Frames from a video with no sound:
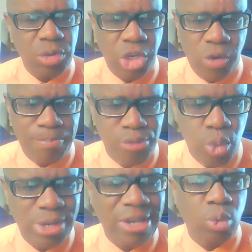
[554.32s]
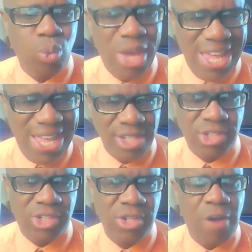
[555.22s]
you know, prudent
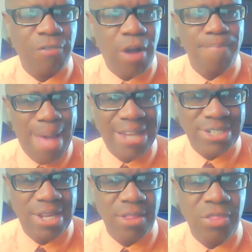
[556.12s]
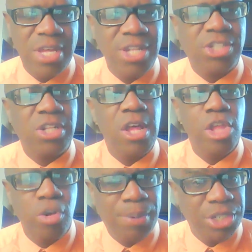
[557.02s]
ways of combating these
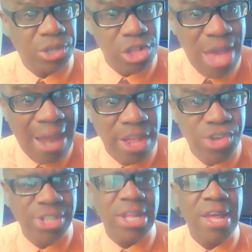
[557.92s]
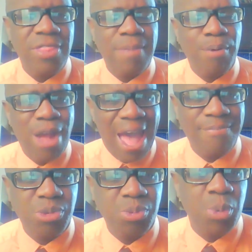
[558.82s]
geopolitical challenges, then
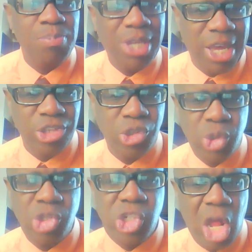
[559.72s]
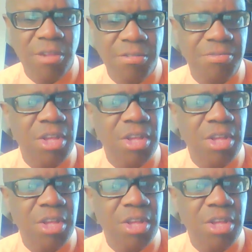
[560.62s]
perhaps we will begin to solve